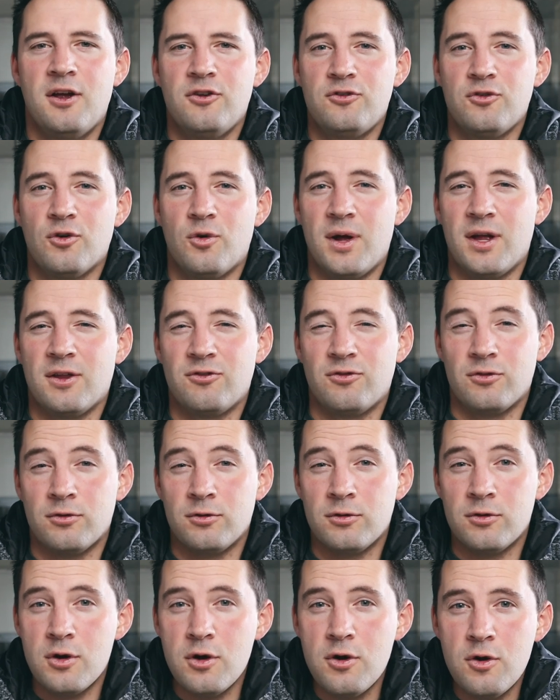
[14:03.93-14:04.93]
so it's
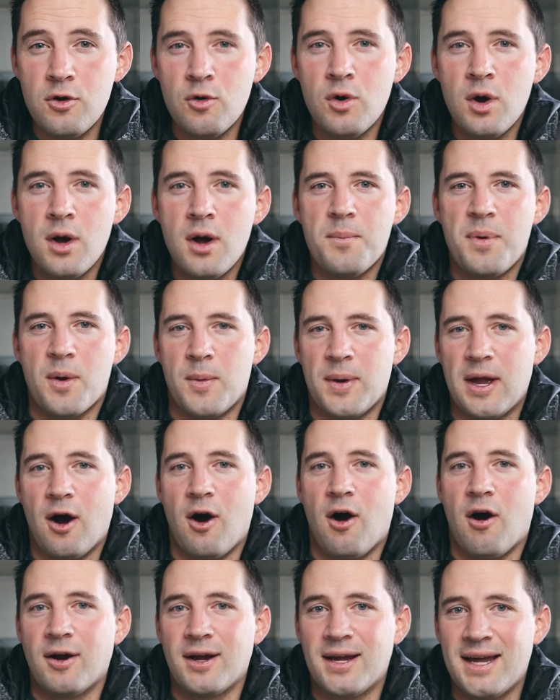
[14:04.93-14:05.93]
new, but we
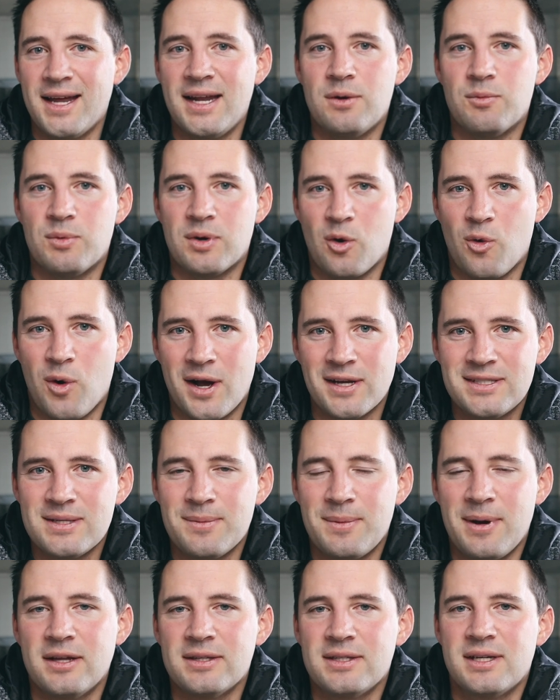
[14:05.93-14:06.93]
are getting
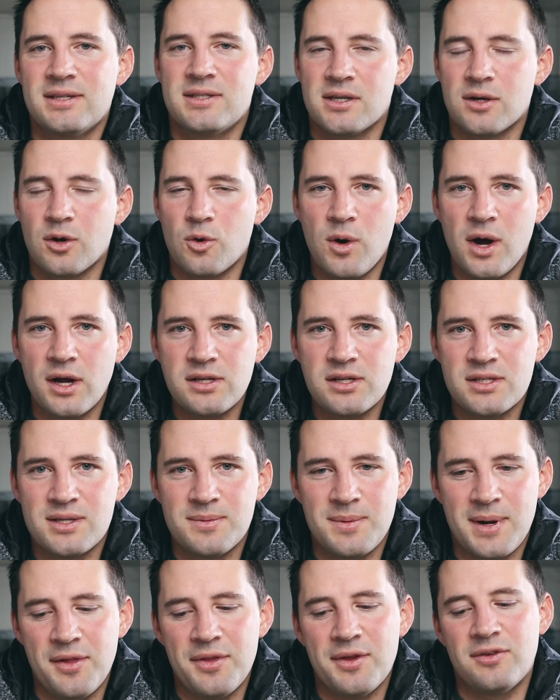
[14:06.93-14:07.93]
requests about this and questions
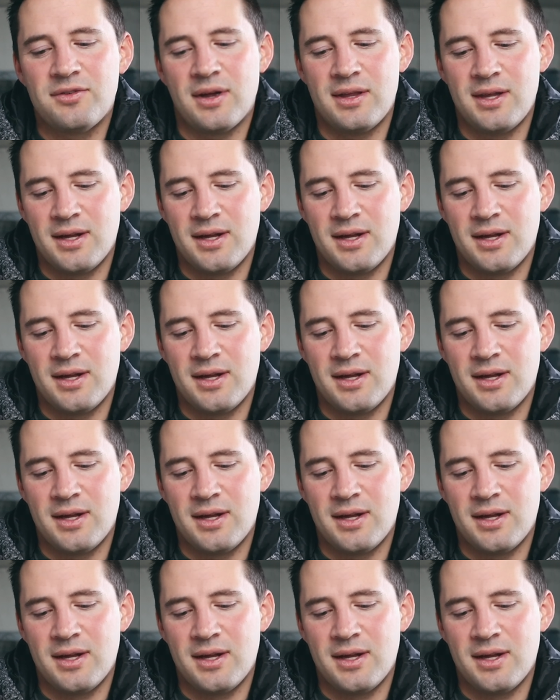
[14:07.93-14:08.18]
about this.